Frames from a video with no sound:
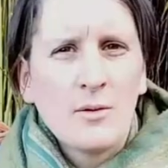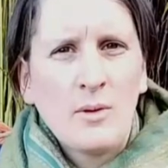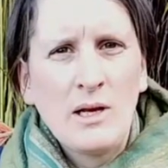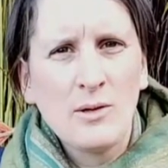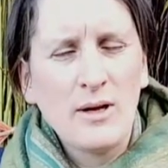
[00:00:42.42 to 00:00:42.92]

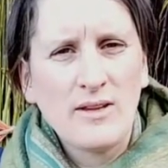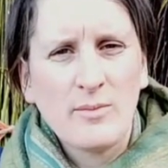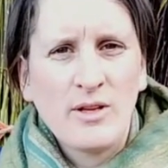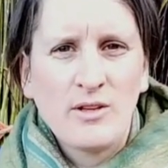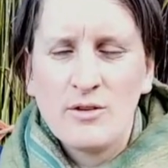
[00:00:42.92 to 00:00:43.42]
Willow has
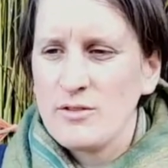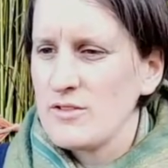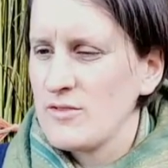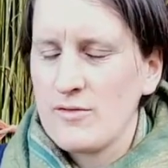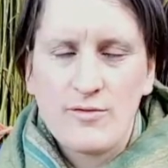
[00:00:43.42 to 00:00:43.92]
been
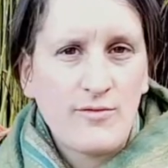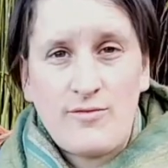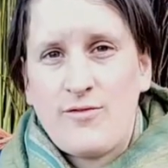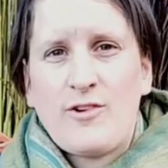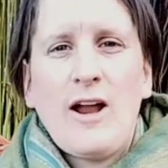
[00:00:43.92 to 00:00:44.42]
used
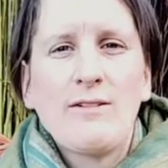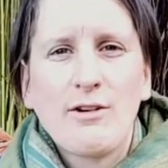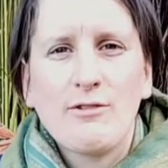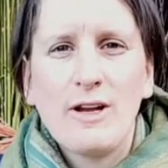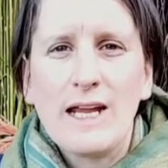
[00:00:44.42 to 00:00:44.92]

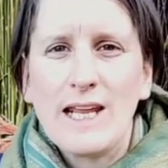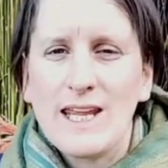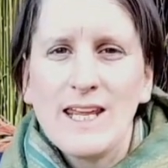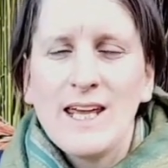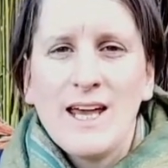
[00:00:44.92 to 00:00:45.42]
forever
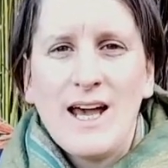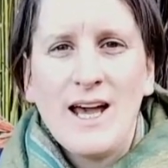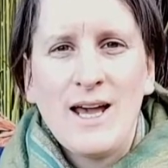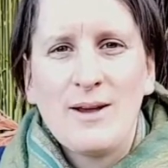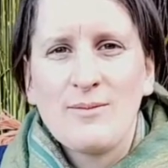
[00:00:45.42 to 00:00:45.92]
really,
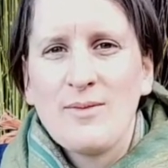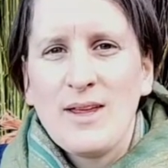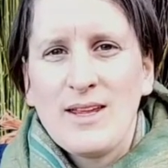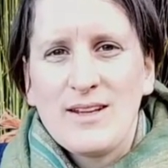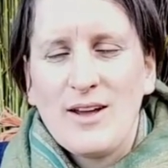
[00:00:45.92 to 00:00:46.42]
um,
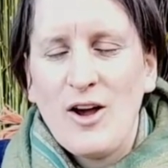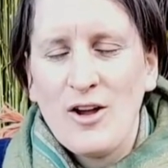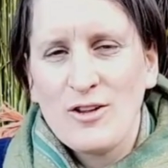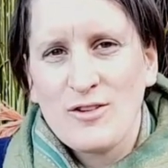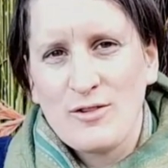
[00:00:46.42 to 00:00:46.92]

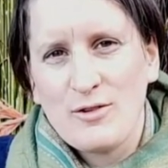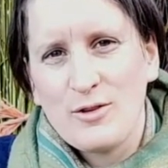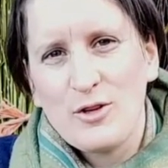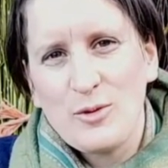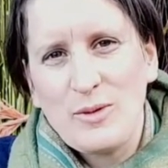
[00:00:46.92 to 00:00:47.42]
all through
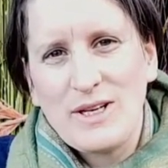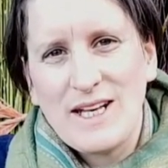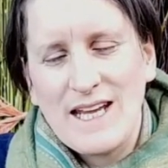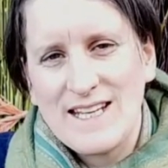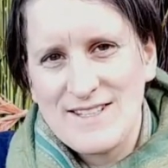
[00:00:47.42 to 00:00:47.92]
human
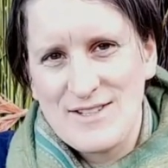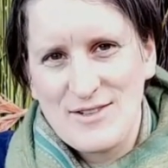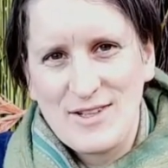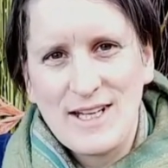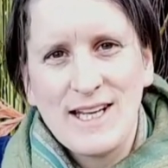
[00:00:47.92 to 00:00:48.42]

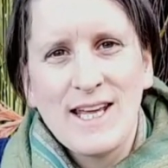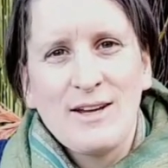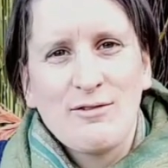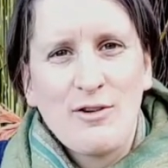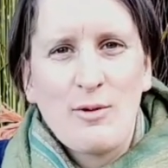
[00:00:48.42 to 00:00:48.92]
history
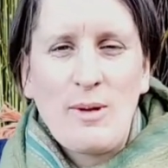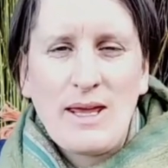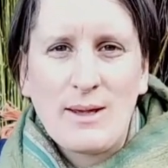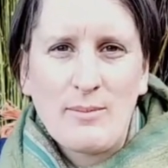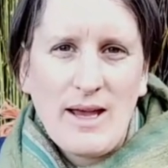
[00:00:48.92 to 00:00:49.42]
for
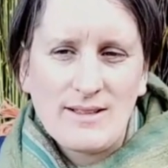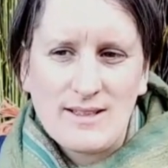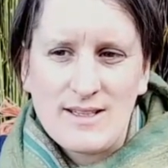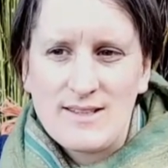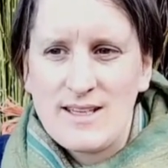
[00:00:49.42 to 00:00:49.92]
making
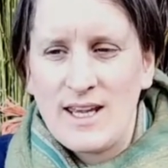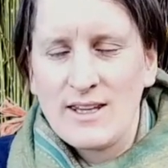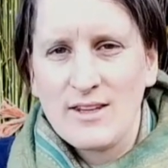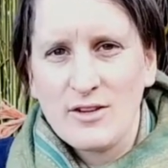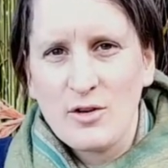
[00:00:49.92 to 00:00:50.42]
baskets
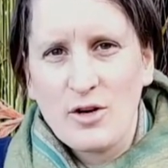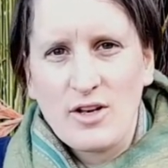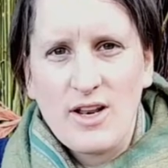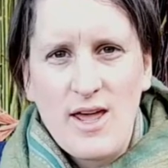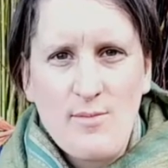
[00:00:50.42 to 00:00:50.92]
in the
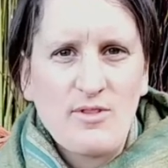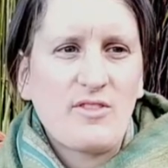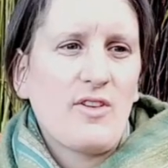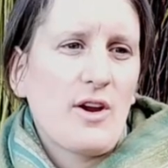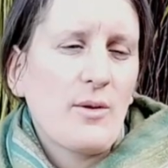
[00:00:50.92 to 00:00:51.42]
northern
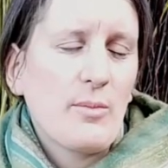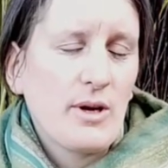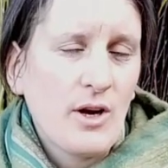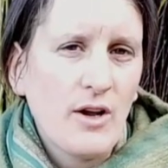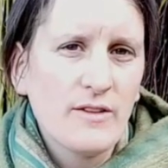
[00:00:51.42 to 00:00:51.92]
hemisphere
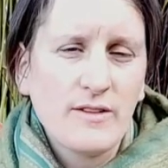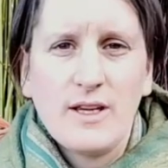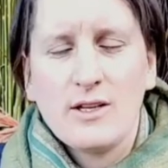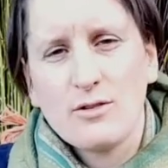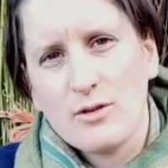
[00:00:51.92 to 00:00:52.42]
because
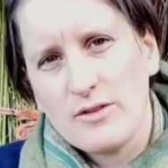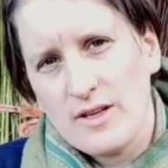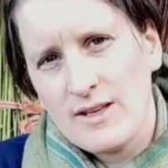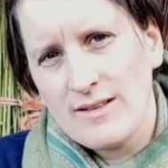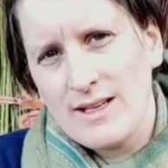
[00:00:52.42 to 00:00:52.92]
it grows
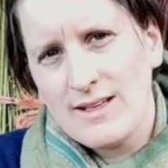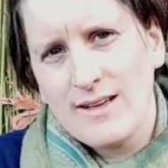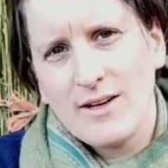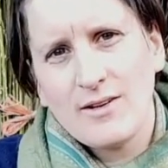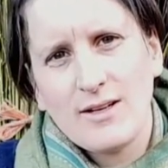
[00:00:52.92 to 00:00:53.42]
easily
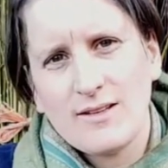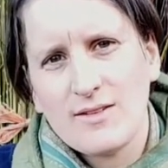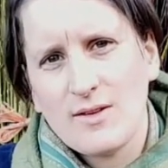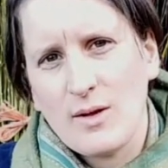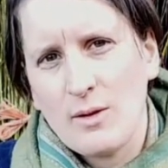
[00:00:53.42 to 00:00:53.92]
there
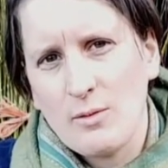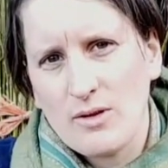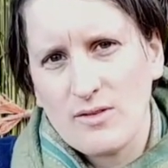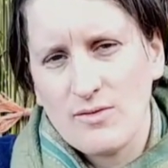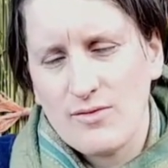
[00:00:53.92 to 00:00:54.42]
it's it
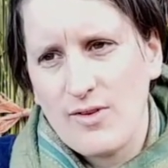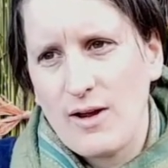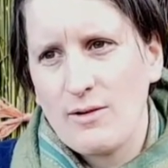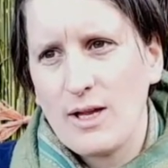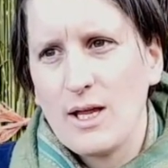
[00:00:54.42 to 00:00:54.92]
was
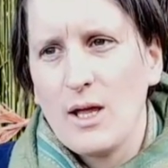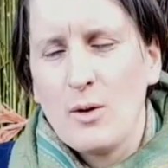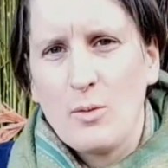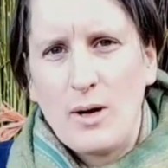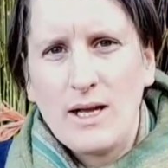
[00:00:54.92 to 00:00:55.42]
very
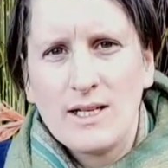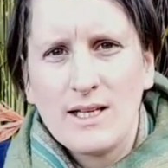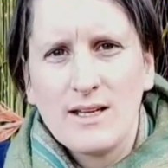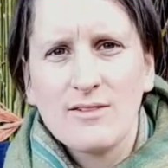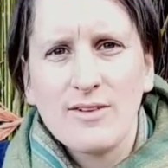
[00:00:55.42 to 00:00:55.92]

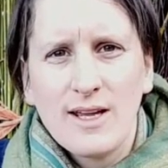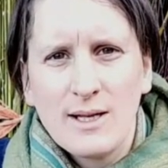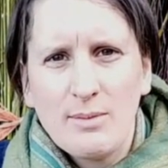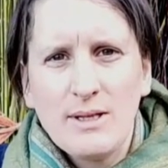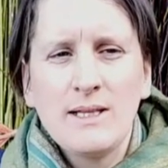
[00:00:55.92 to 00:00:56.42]
widely
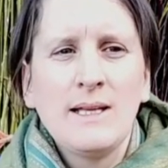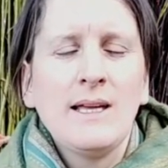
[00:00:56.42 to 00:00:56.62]
available